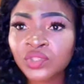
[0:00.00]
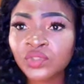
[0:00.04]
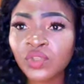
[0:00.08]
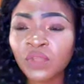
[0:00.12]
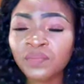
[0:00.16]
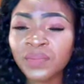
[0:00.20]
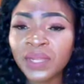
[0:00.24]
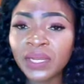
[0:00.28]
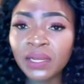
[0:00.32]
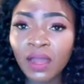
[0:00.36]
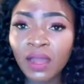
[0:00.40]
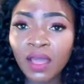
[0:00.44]
to
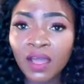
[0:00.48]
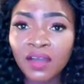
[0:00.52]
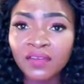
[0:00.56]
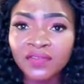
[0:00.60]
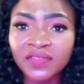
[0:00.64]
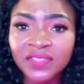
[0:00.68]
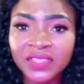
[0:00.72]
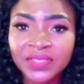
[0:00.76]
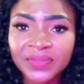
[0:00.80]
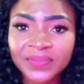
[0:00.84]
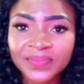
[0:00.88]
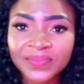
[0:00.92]
be
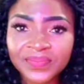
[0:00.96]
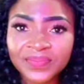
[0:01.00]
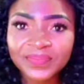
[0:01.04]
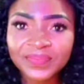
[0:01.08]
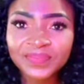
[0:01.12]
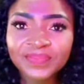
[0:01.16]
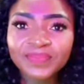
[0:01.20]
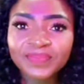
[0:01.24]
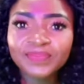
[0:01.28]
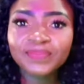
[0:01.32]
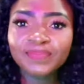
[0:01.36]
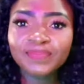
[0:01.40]
loved.
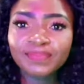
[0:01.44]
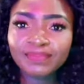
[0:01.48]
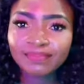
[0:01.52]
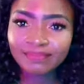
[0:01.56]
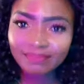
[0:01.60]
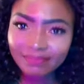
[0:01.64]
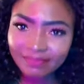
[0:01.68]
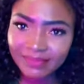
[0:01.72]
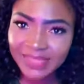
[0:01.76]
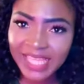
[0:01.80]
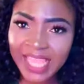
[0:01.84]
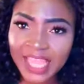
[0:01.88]

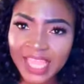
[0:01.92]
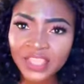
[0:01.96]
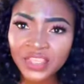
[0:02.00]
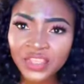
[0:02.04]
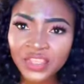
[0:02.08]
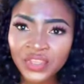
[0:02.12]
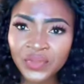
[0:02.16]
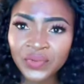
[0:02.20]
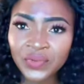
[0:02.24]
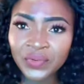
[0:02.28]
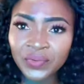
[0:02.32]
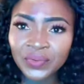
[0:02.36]

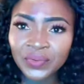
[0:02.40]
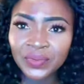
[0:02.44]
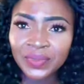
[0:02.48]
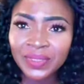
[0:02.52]
Thank you.